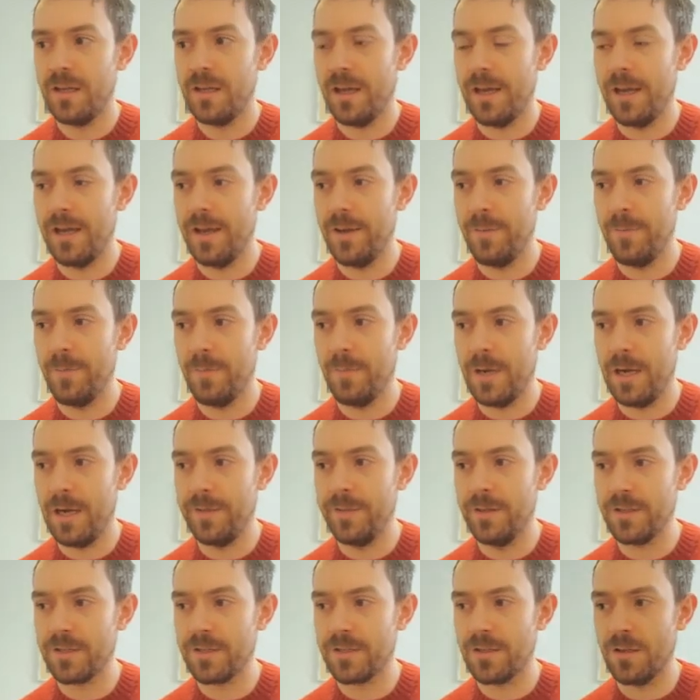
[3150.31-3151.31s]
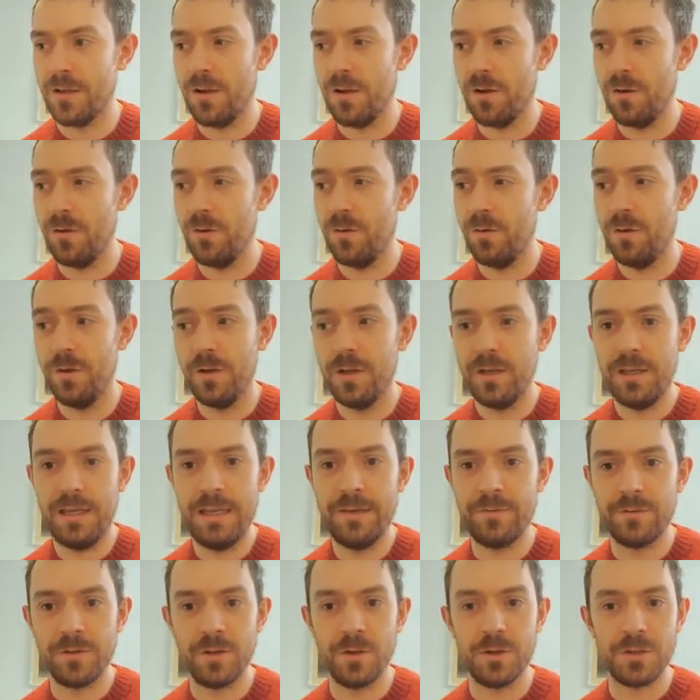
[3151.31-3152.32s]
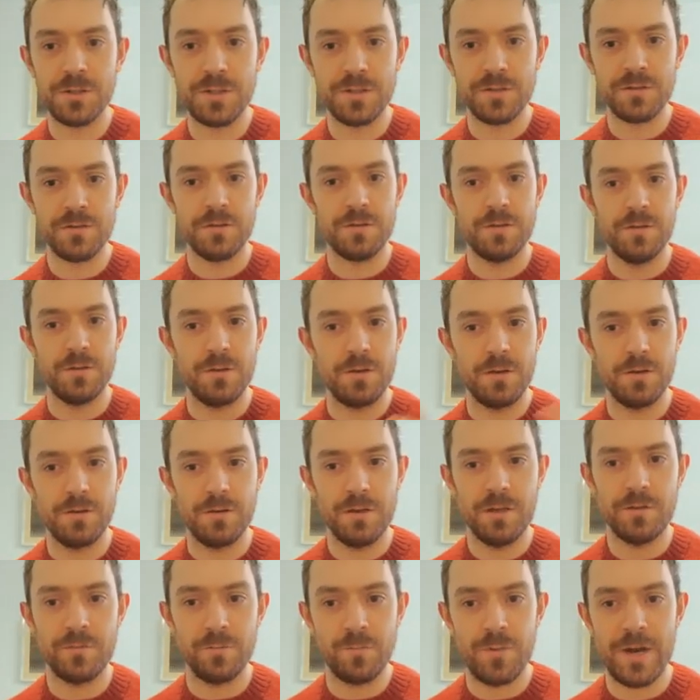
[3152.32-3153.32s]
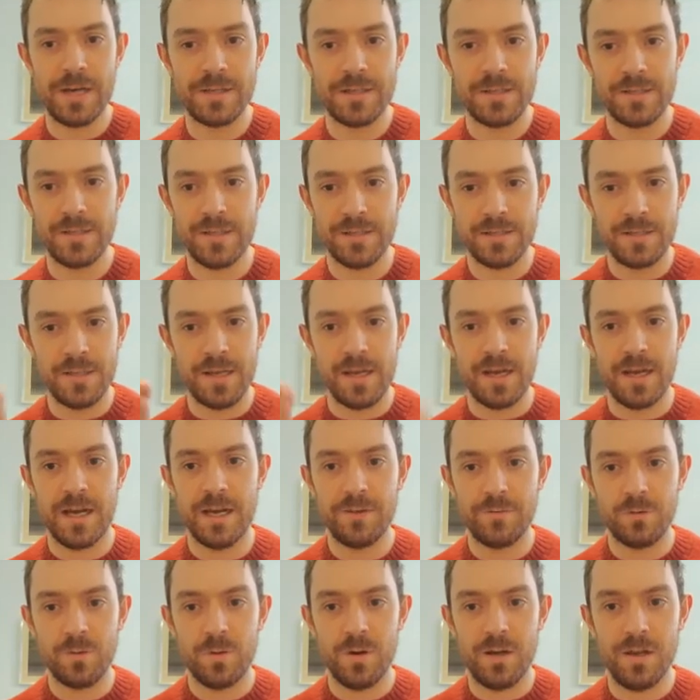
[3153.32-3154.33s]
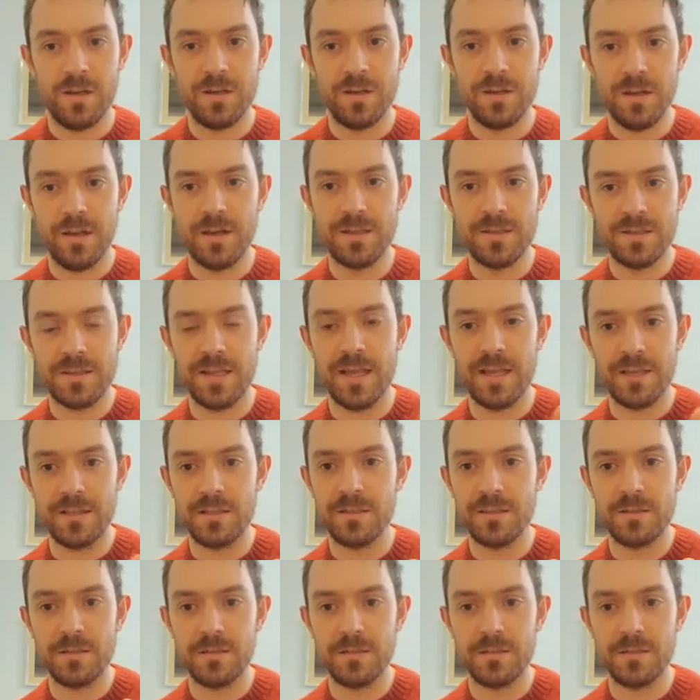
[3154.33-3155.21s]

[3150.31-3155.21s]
And there's even practices that have quite a set